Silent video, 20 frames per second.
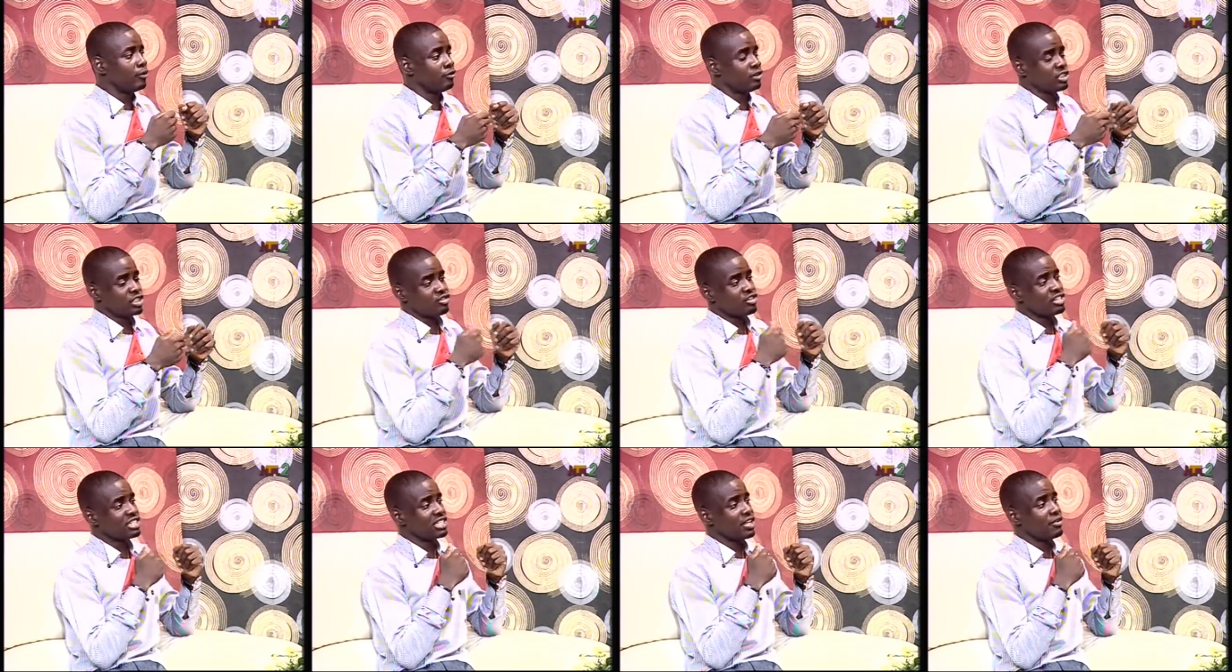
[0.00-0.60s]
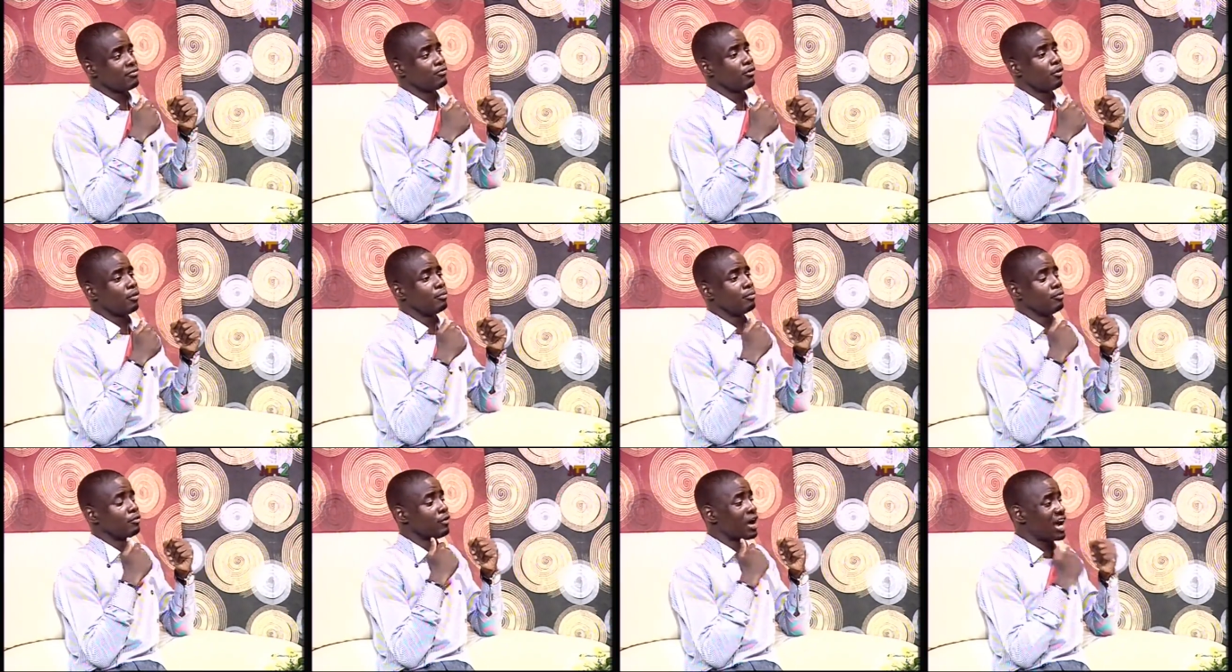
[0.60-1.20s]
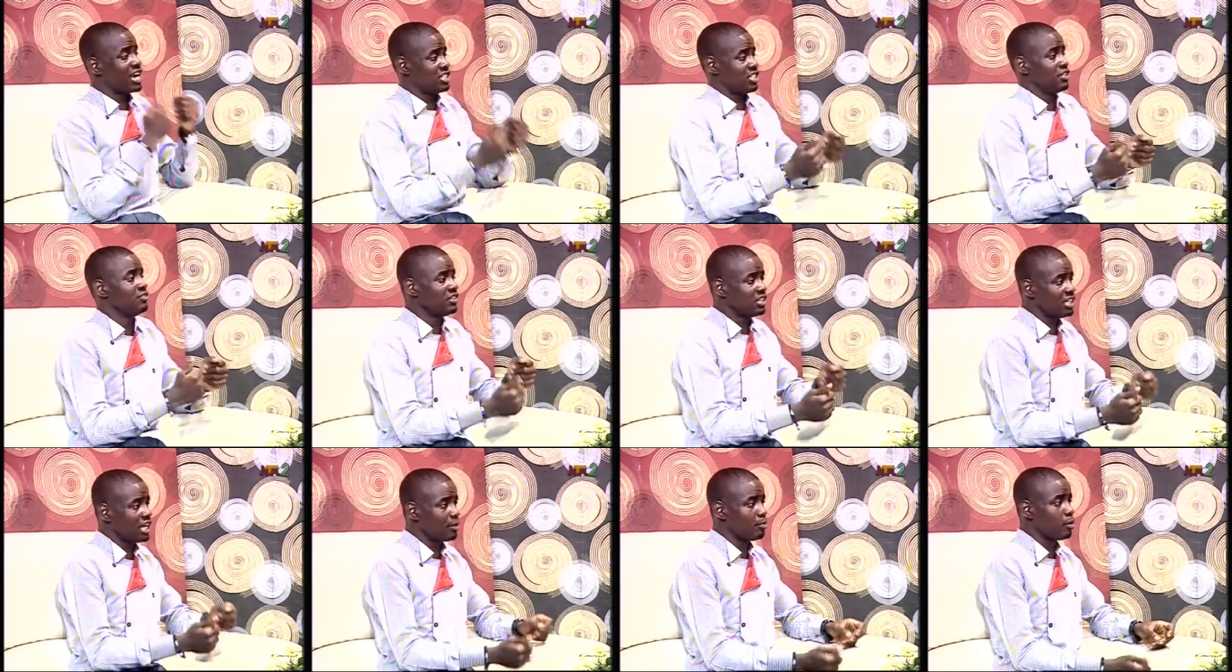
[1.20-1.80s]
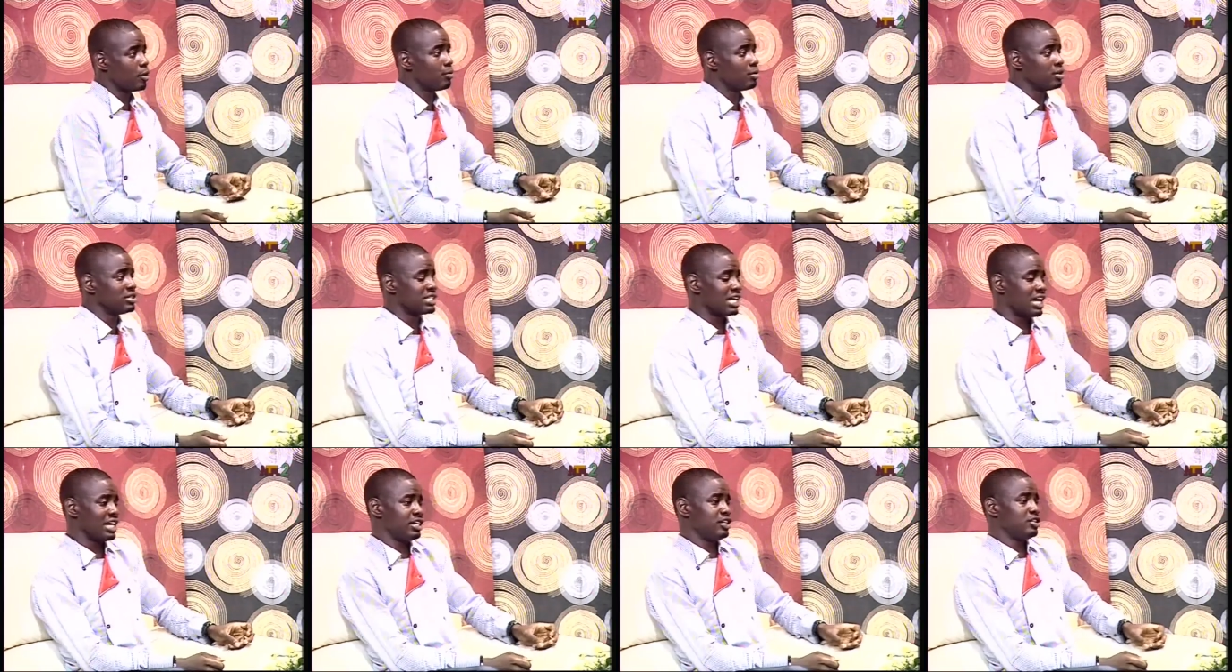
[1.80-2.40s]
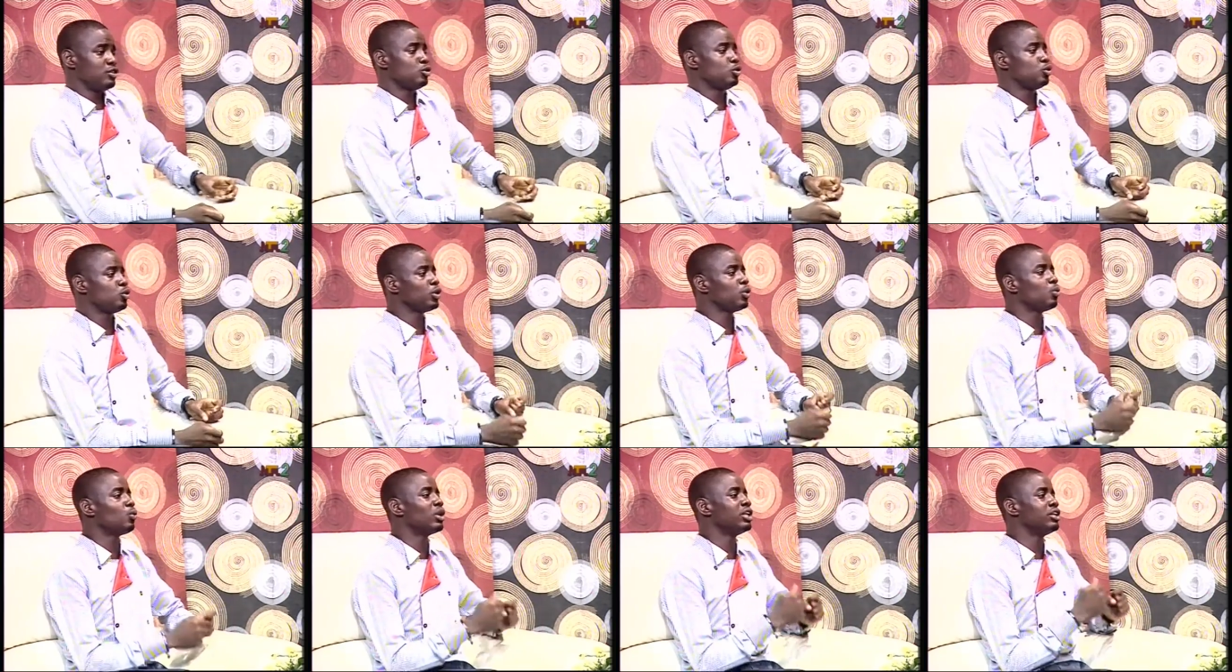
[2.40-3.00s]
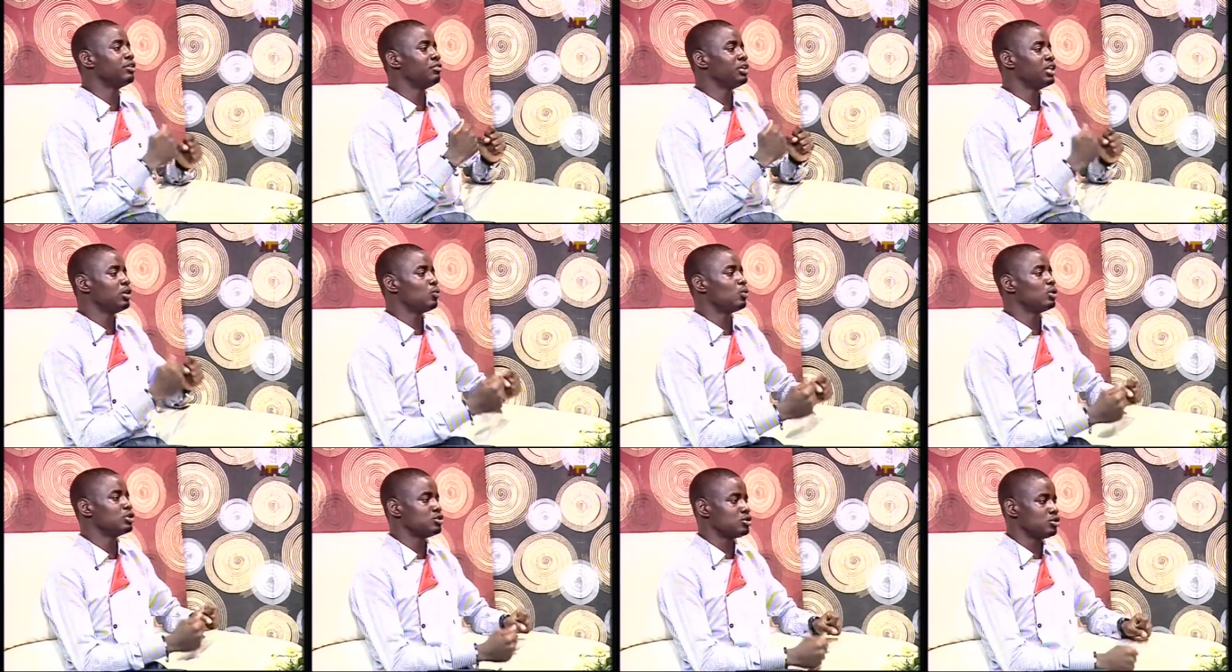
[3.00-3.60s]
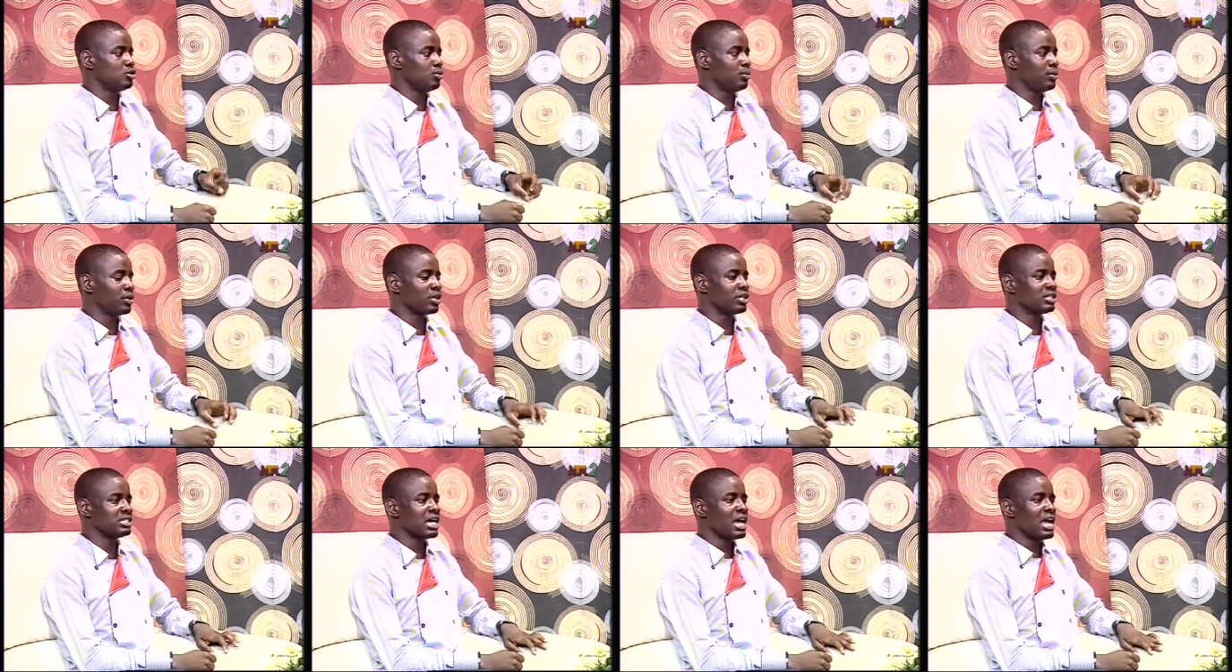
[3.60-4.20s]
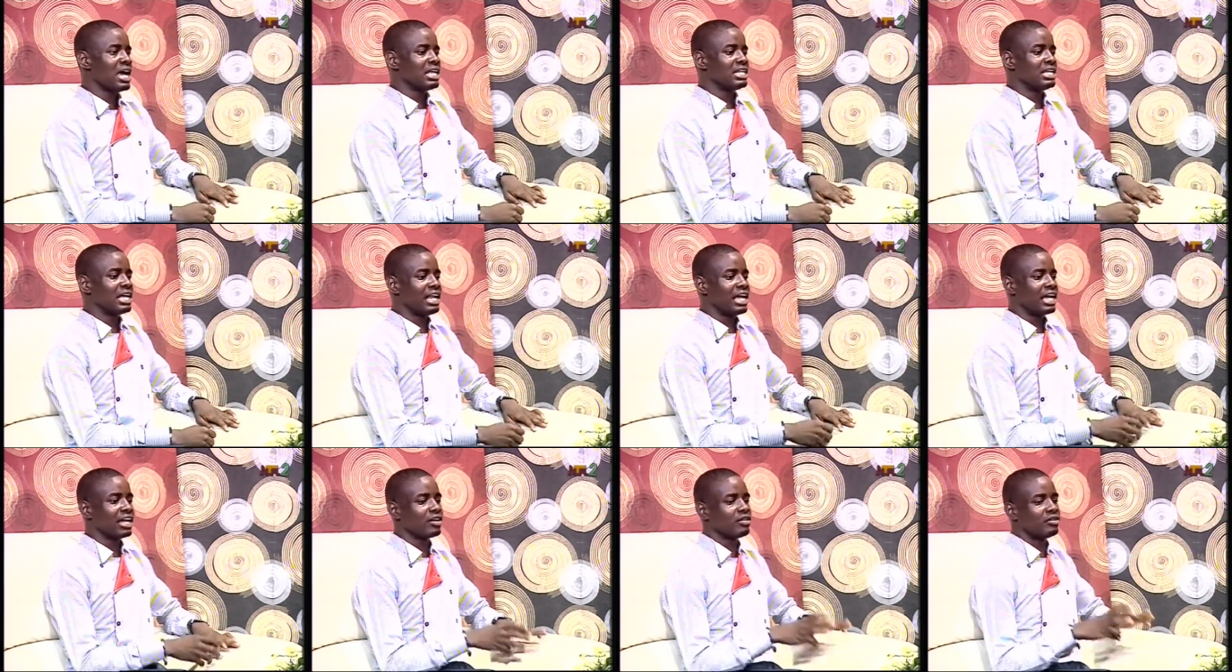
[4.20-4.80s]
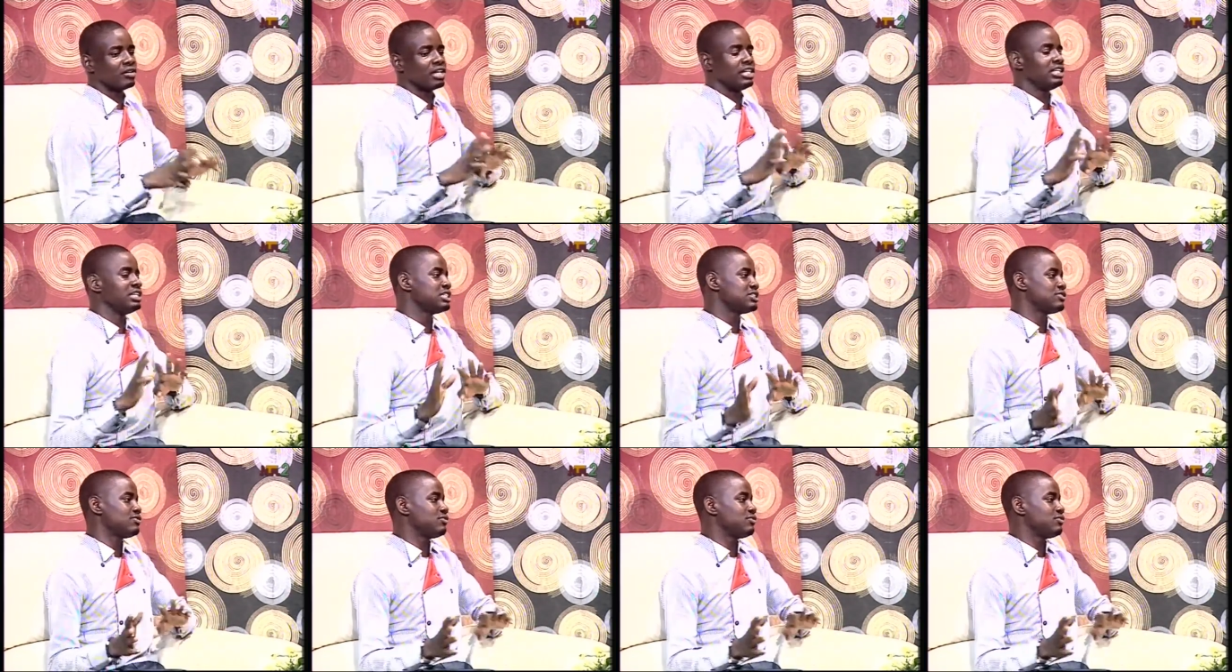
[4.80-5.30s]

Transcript: restrains them from achieving their purpose and you know doing what they really want to do because so, so, so they're no, like no, okay no, this